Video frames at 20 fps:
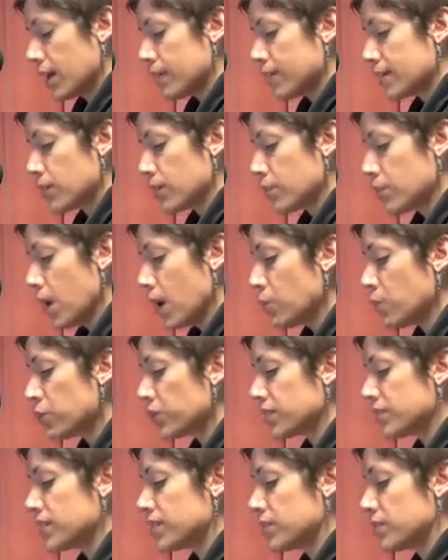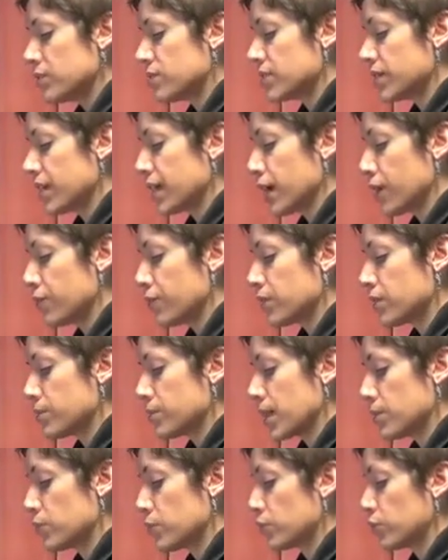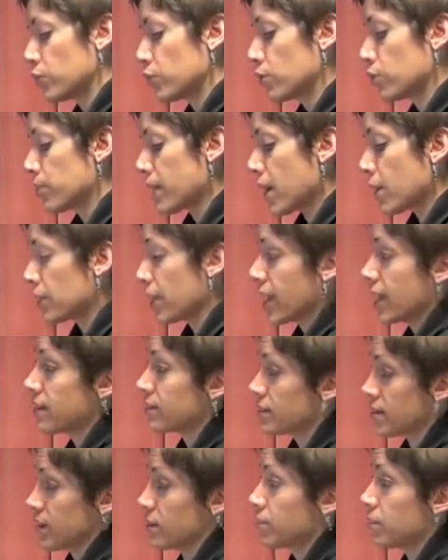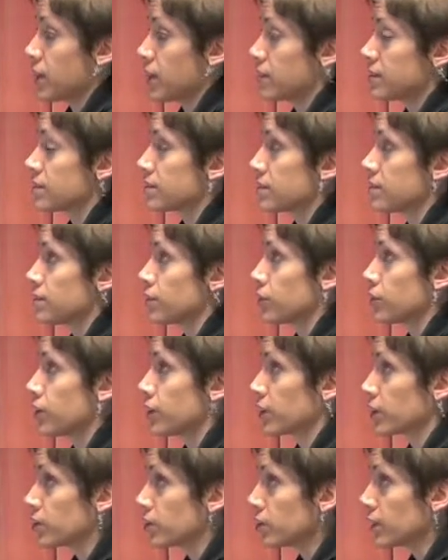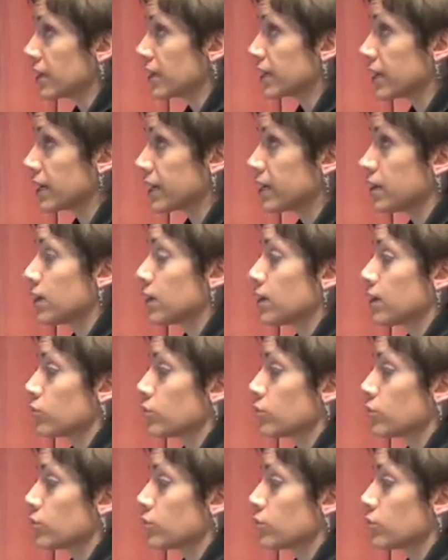Now the mom will continue to care for the babies for about 18 months until they're completely